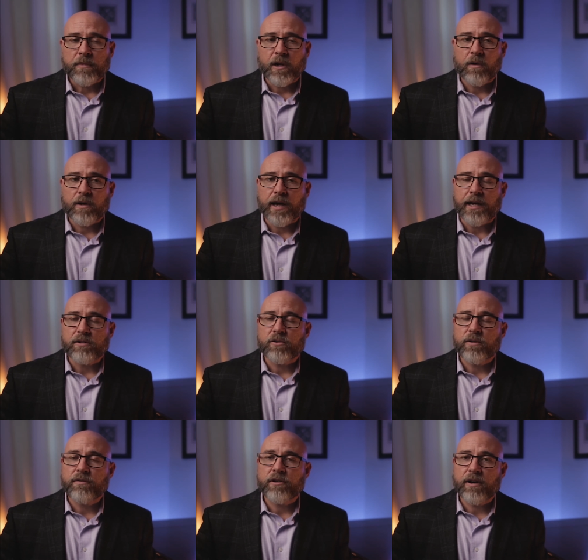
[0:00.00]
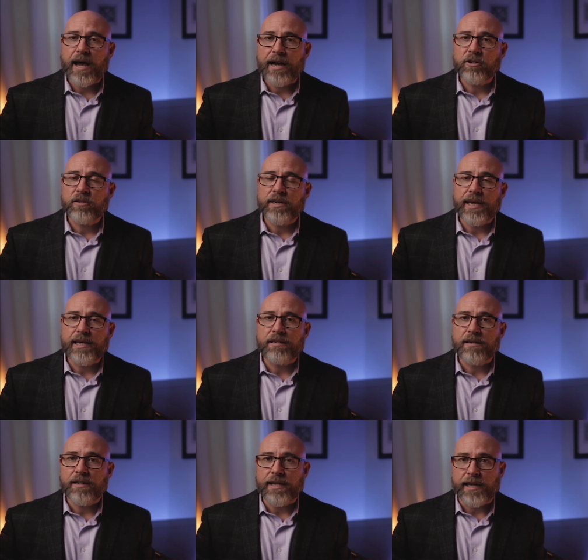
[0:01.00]
Okay, so if there actually
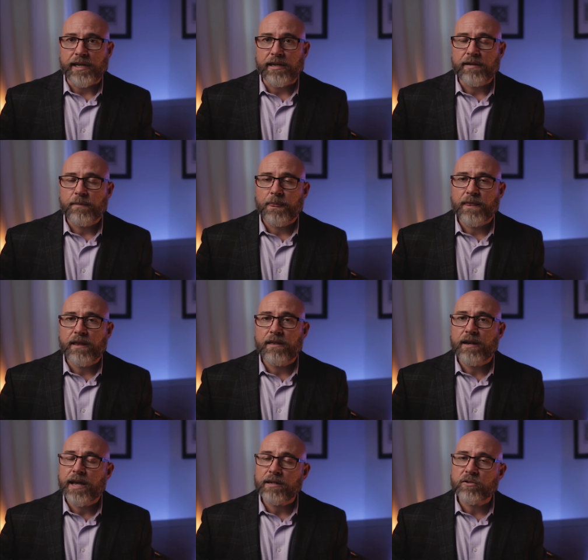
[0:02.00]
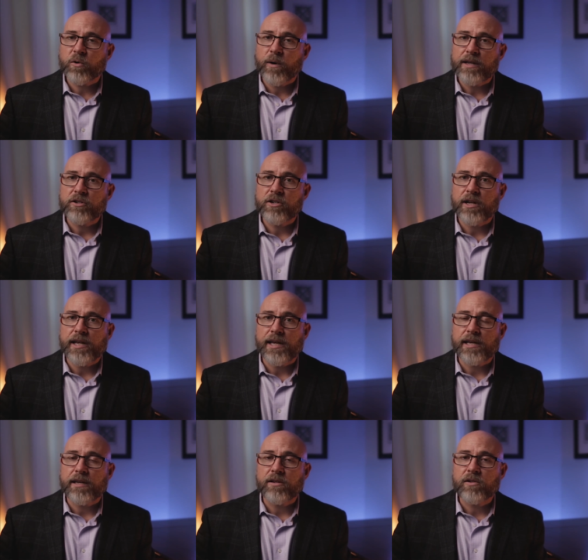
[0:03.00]
is a need, then the next question
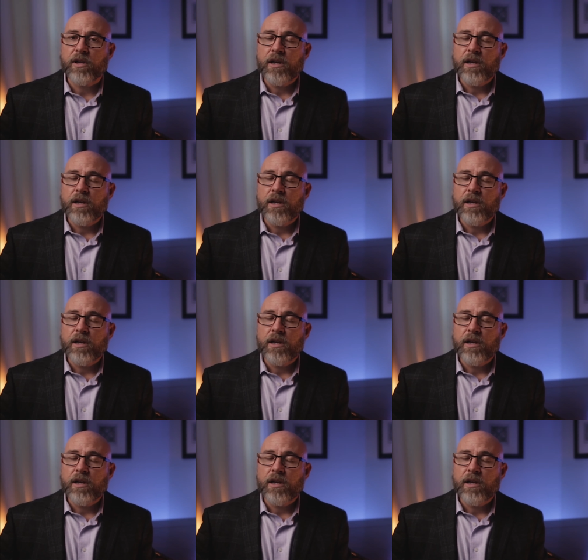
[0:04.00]
is,